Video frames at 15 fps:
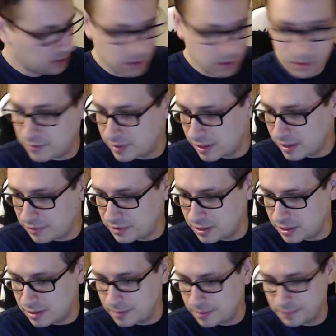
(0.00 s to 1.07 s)
have a knife here?
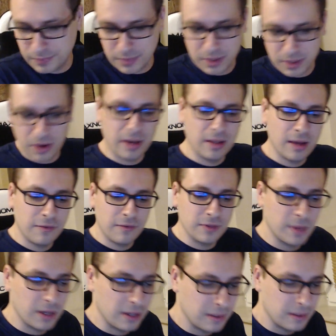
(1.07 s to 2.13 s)
I do. All right, knife is
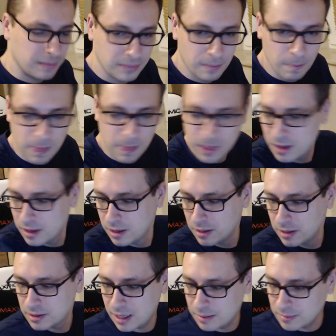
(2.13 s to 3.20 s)
better.
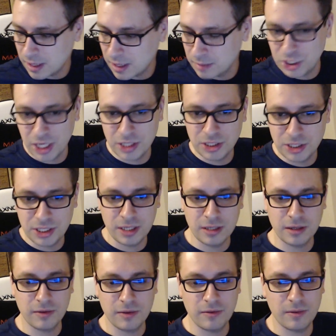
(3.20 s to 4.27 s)
So I'm changing
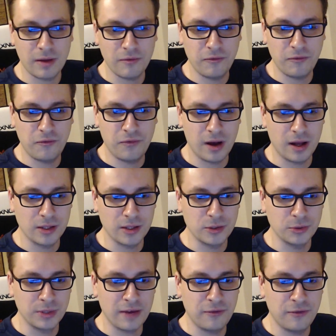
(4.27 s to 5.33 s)
to
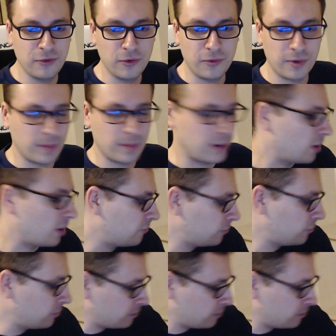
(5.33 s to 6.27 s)
knifeu from my waifu.